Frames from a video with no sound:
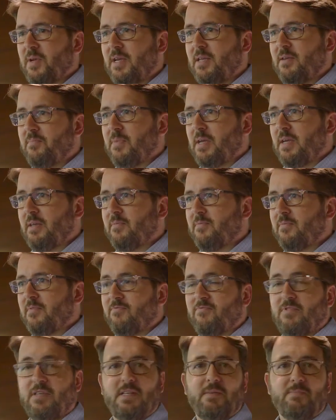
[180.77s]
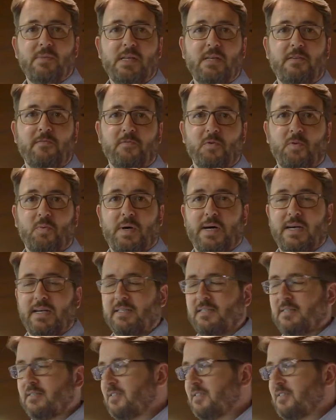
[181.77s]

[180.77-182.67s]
in, in really meaningful ways.